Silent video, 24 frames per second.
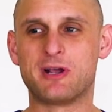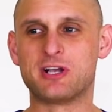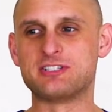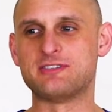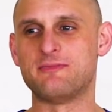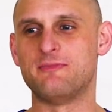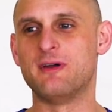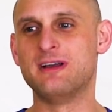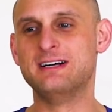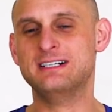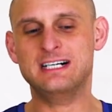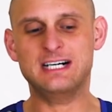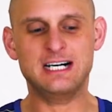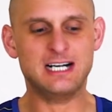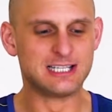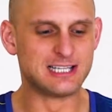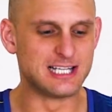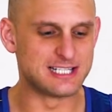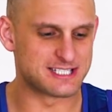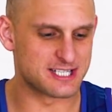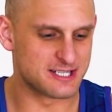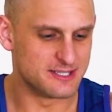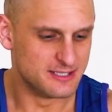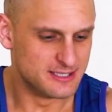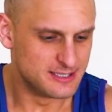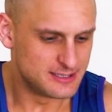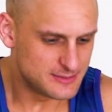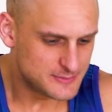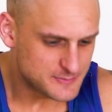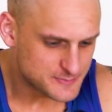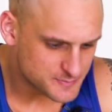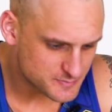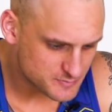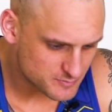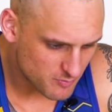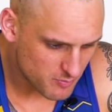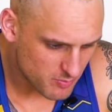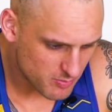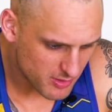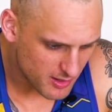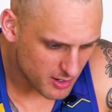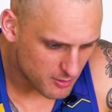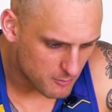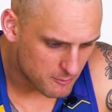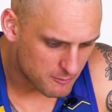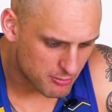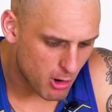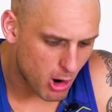because, listen,
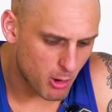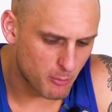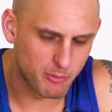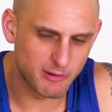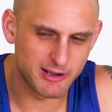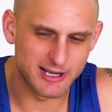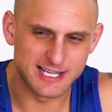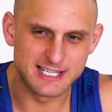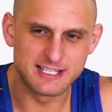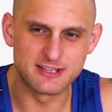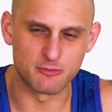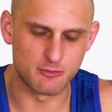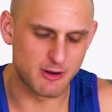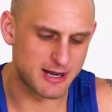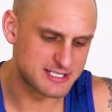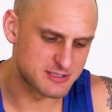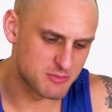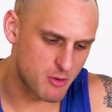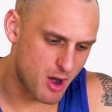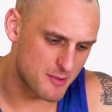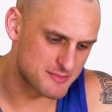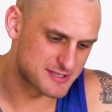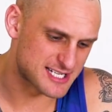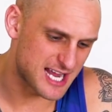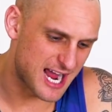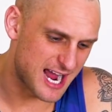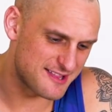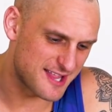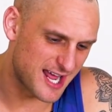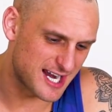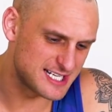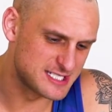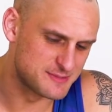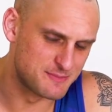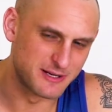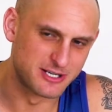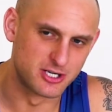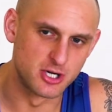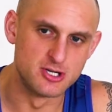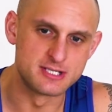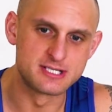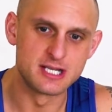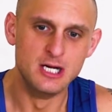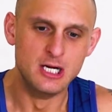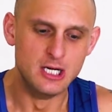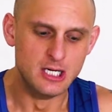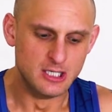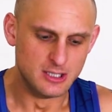probably, the reason why I'm saying that is
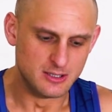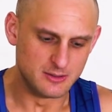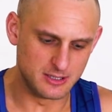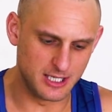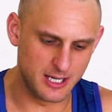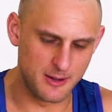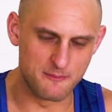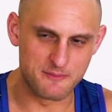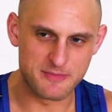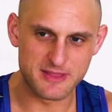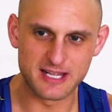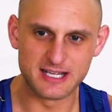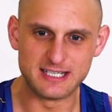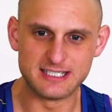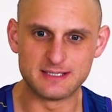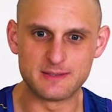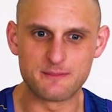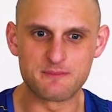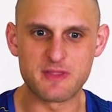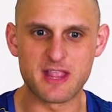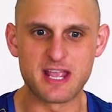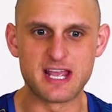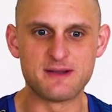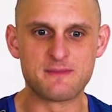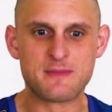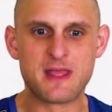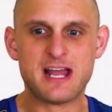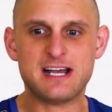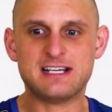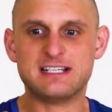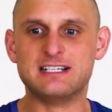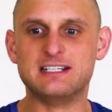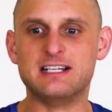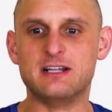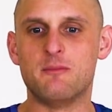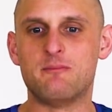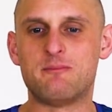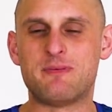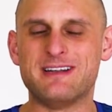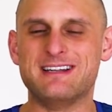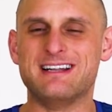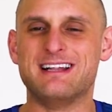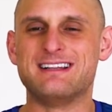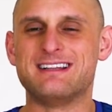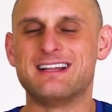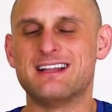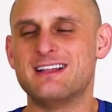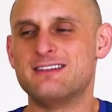because, um,
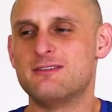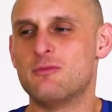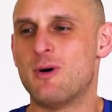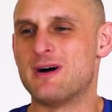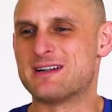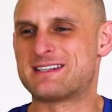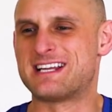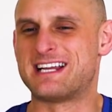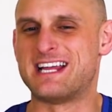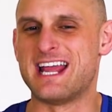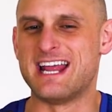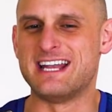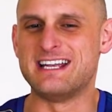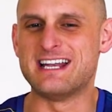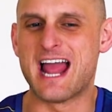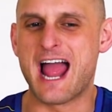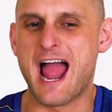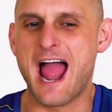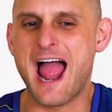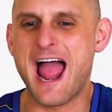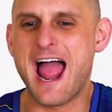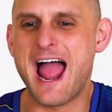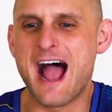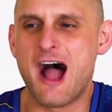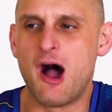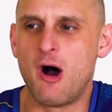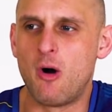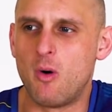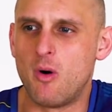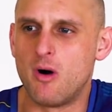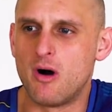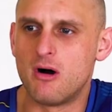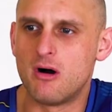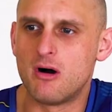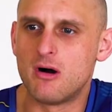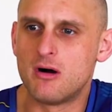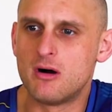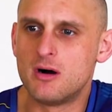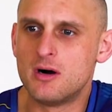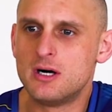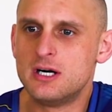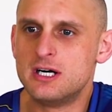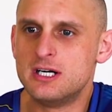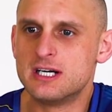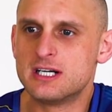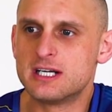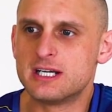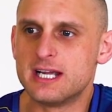but once again, how,
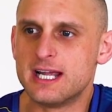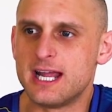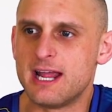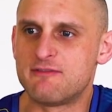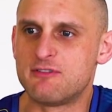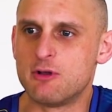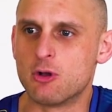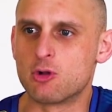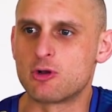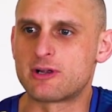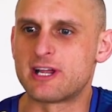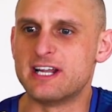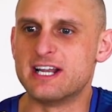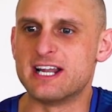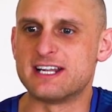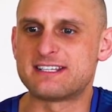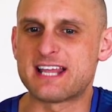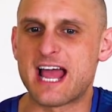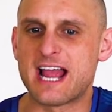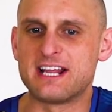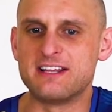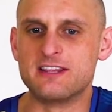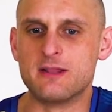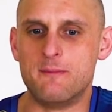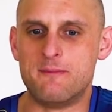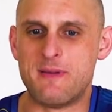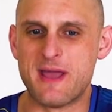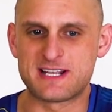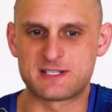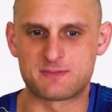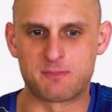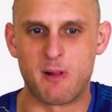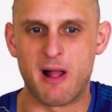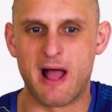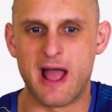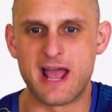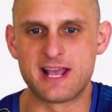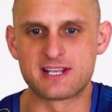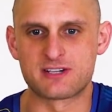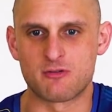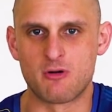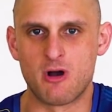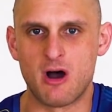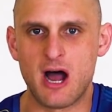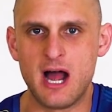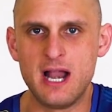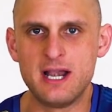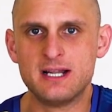if you're looking at taking the best players,
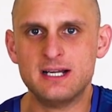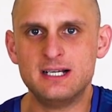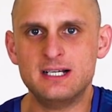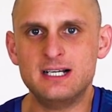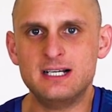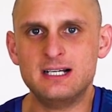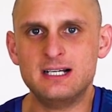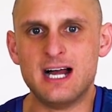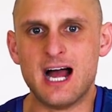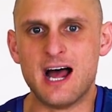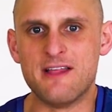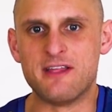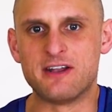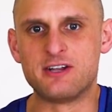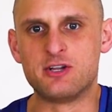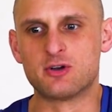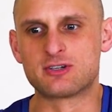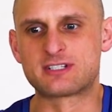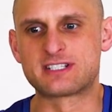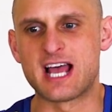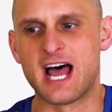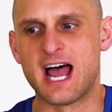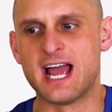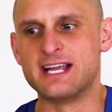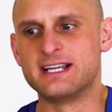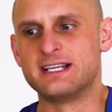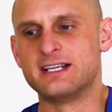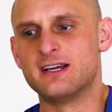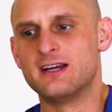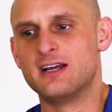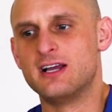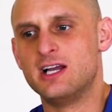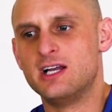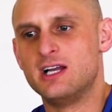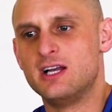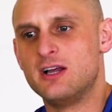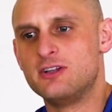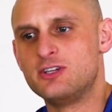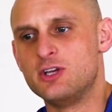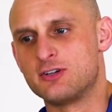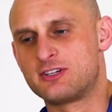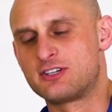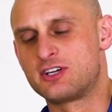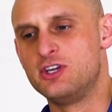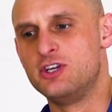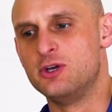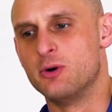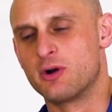right, and then you're saying
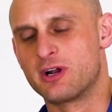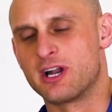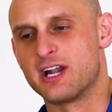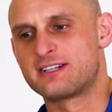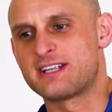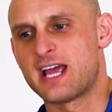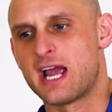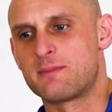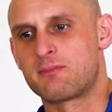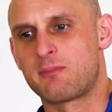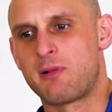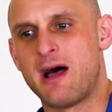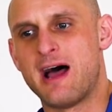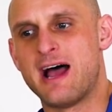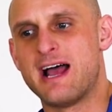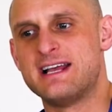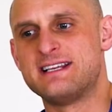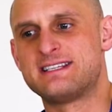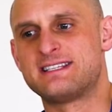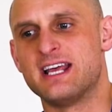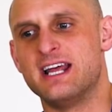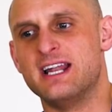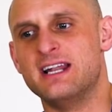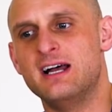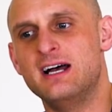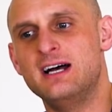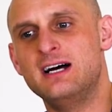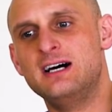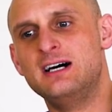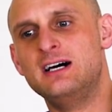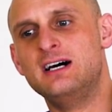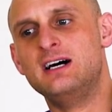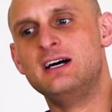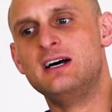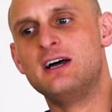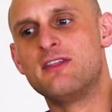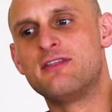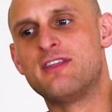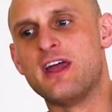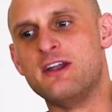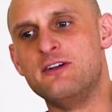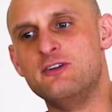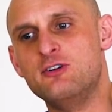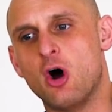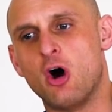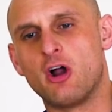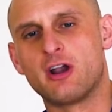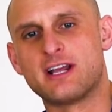you're, you're going to take players that they're
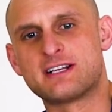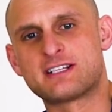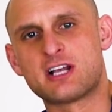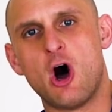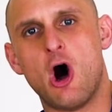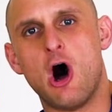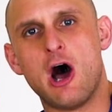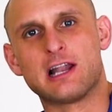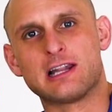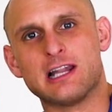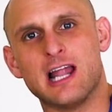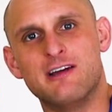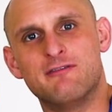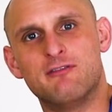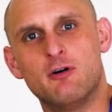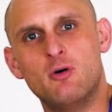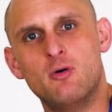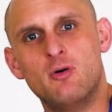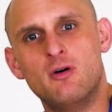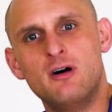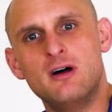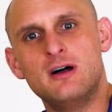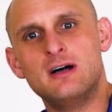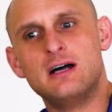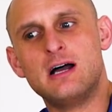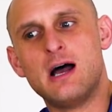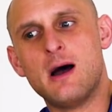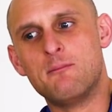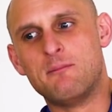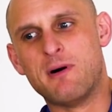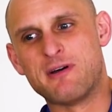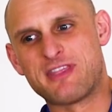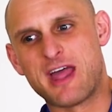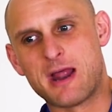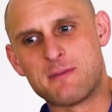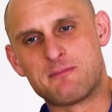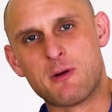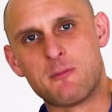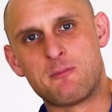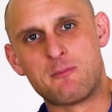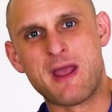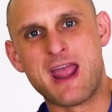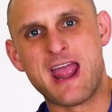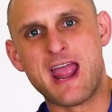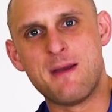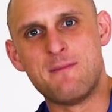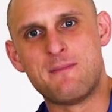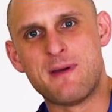not as high level, but they
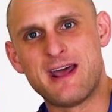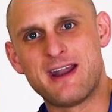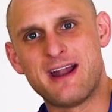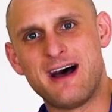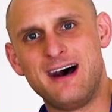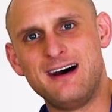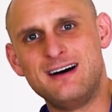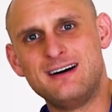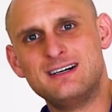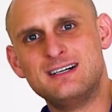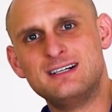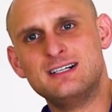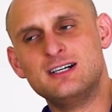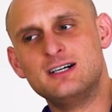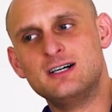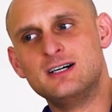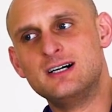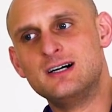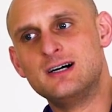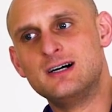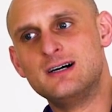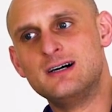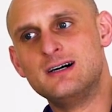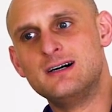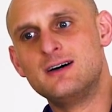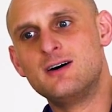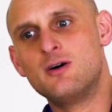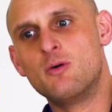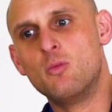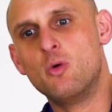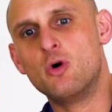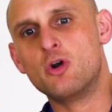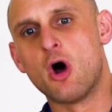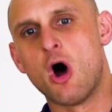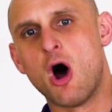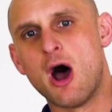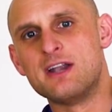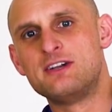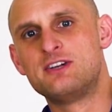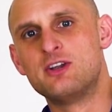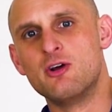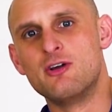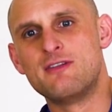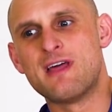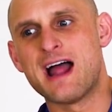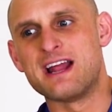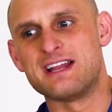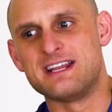prepare better, would I
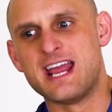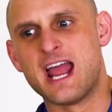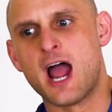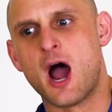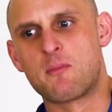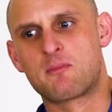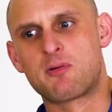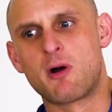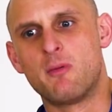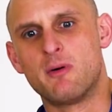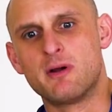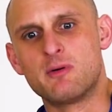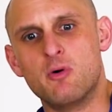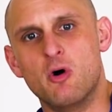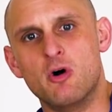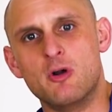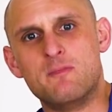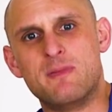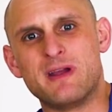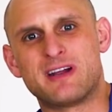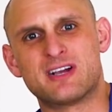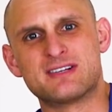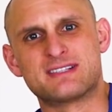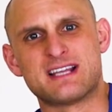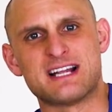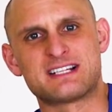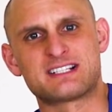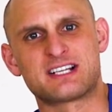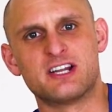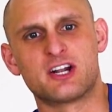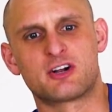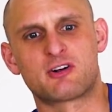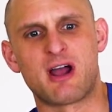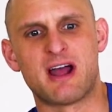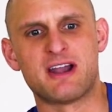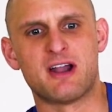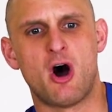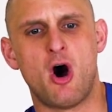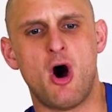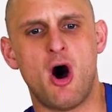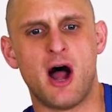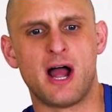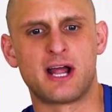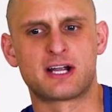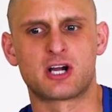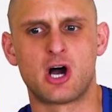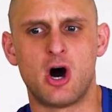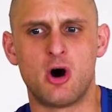do that? Yeah, I probably would, because that's going to create a
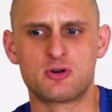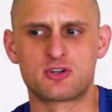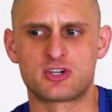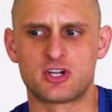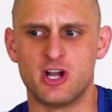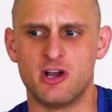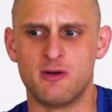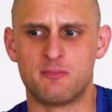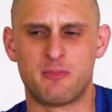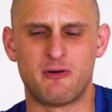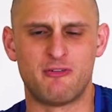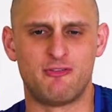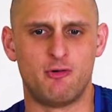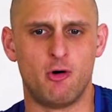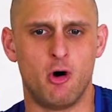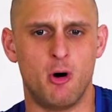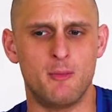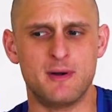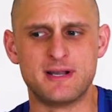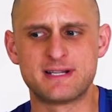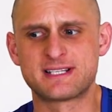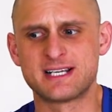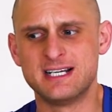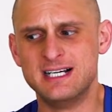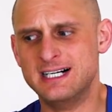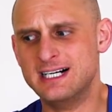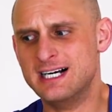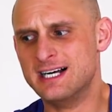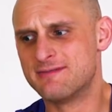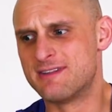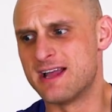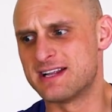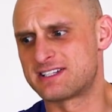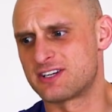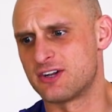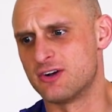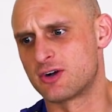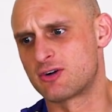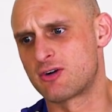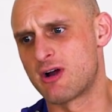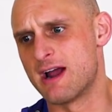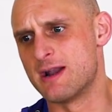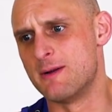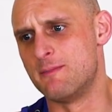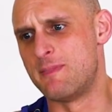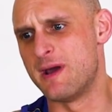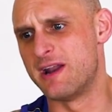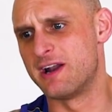higher culture of performance. That's going to
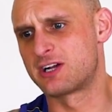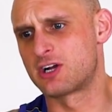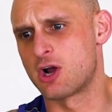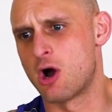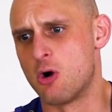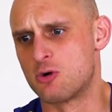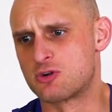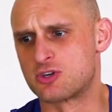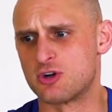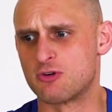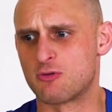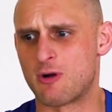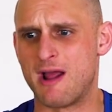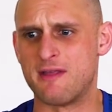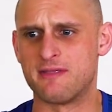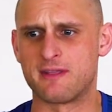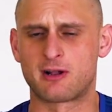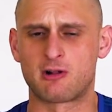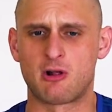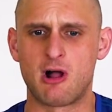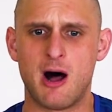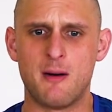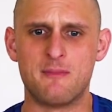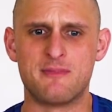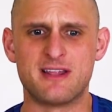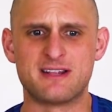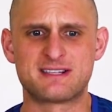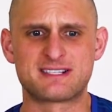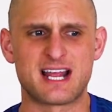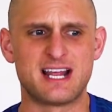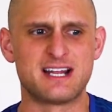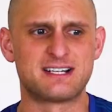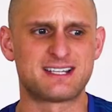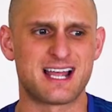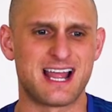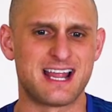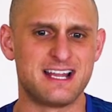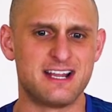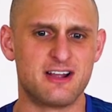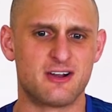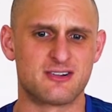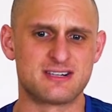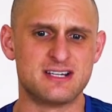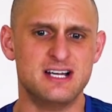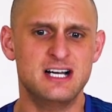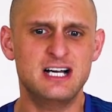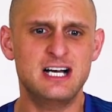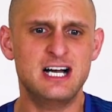create a better culture around the club than say taking
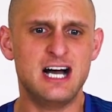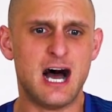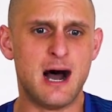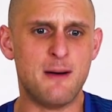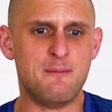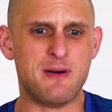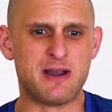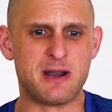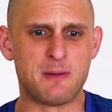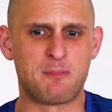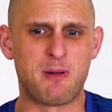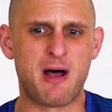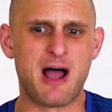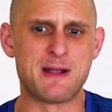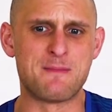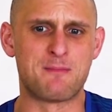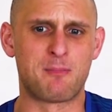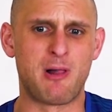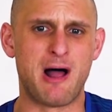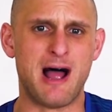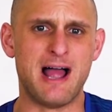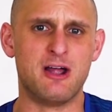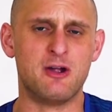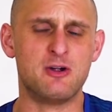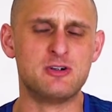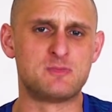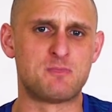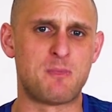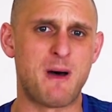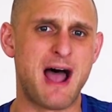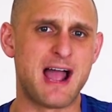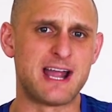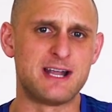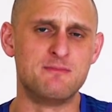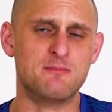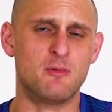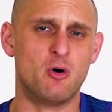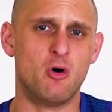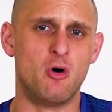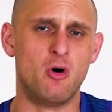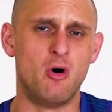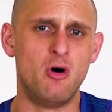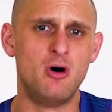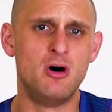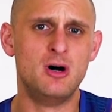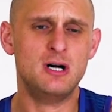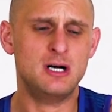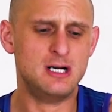on a better paid player who's paid
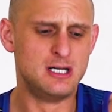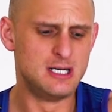more.